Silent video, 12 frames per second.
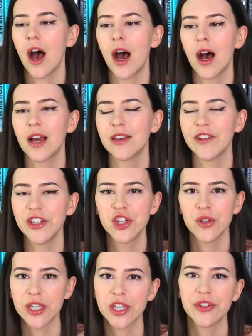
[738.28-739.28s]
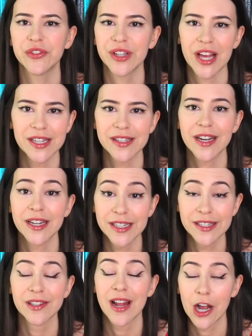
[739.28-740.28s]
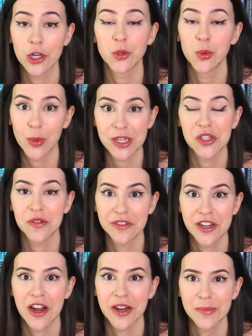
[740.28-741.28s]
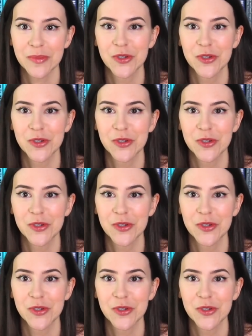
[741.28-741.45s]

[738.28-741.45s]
Uh, eventually you realize that it is an actual waste of time.